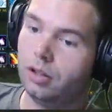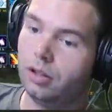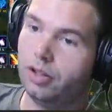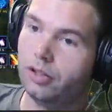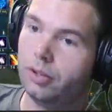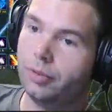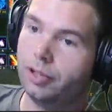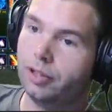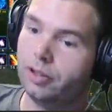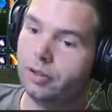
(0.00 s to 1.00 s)

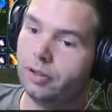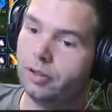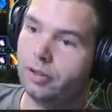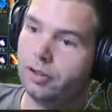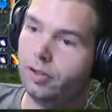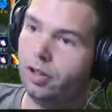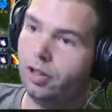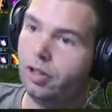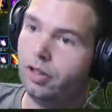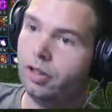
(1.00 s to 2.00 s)
Interrupted.
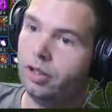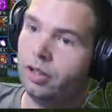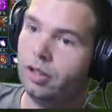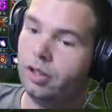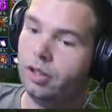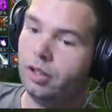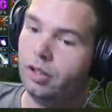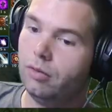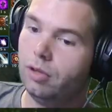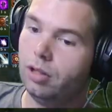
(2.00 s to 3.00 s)
Stunning.
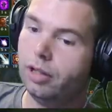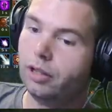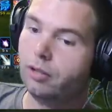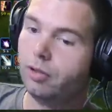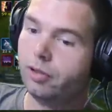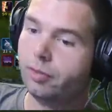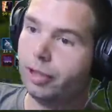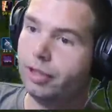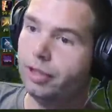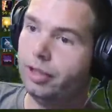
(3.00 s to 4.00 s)
Uh, waddling towards my
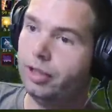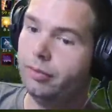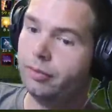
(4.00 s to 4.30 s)
team.